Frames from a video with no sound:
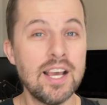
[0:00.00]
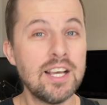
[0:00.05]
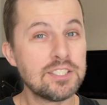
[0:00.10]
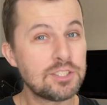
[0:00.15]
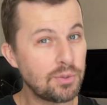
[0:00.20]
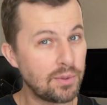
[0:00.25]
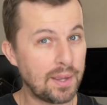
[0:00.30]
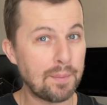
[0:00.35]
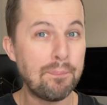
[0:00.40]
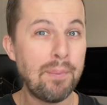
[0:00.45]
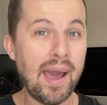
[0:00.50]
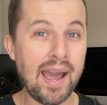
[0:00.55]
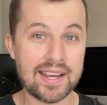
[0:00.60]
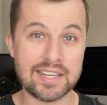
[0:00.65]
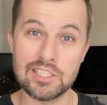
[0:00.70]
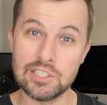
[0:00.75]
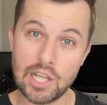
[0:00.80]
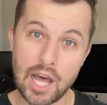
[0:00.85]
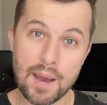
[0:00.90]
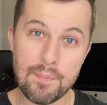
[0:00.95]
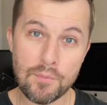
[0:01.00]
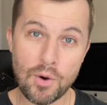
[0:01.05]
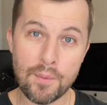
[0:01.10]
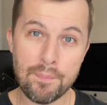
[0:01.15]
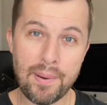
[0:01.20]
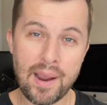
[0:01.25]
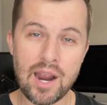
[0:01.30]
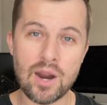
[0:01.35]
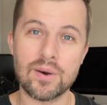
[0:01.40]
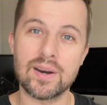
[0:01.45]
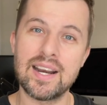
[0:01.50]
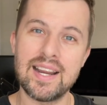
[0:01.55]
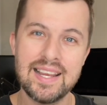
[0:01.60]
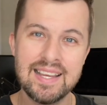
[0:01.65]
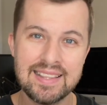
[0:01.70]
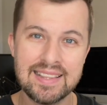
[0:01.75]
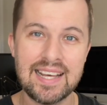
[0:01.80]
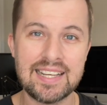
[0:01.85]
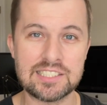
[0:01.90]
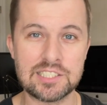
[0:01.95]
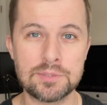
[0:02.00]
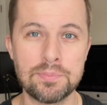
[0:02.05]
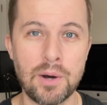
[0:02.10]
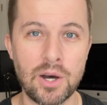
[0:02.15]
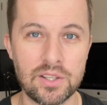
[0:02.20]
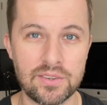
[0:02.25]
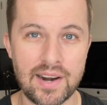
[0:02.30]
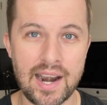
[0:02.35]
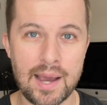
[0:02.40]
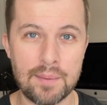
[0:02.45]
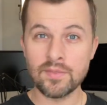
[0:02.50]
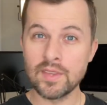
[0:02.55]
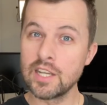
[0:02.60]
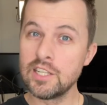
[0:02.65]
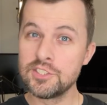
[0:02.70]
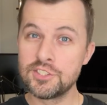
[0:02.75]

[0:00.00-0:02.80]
So we can pack a lot more power in that smaller aperture.